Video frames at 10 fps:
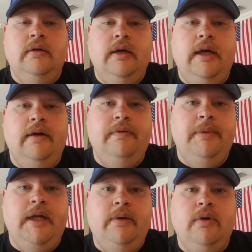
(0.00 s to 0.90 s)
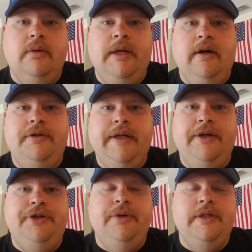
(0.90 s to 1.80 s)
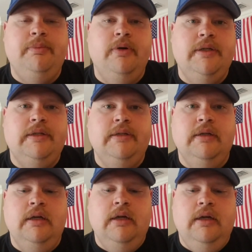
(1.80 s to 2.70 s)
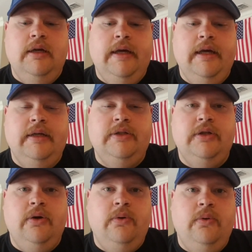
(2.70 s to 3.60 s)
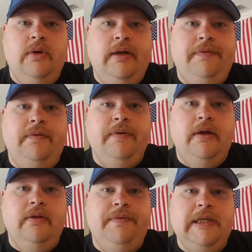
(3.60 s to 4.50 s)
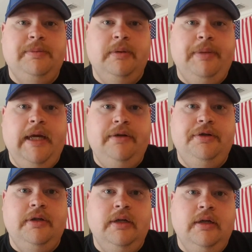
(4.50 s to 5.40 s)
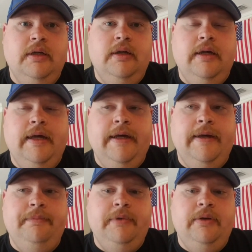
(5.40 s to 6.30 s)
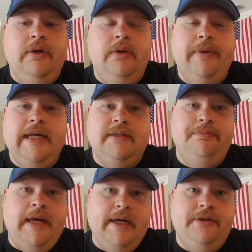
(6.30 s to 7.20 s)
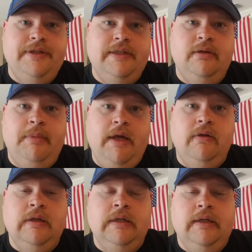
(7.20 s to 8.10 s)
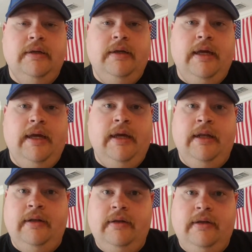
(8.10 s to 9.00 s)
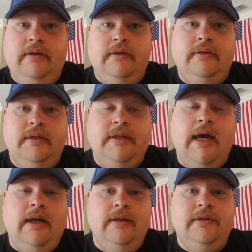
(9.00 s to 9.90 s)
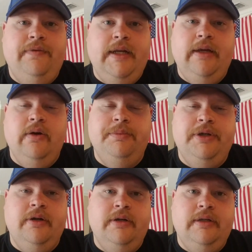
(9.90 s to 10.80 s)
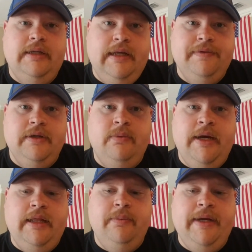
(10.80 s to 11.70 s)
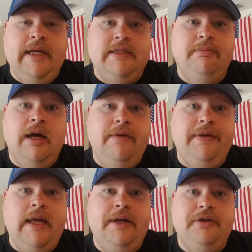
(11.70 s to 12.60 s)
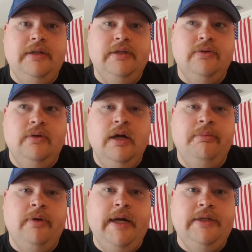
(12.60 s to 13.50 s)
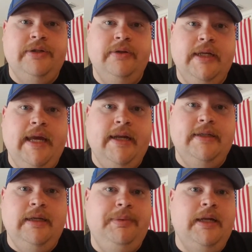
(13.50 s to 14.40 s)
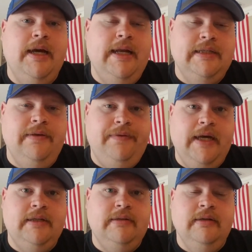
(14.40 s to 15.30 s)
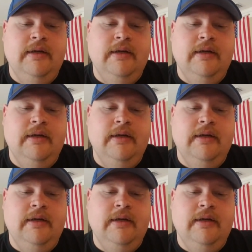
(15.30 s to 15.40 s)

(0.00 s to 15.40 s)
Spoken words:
Hey everybody, welcome to Hiracheta Shooting Sports. So if you follow the Facebook page, you know that we got some packages in the mail. And the title of this video, I'm sure, gives it away that we got some modifications or upgrades to the Canik TP9SFX.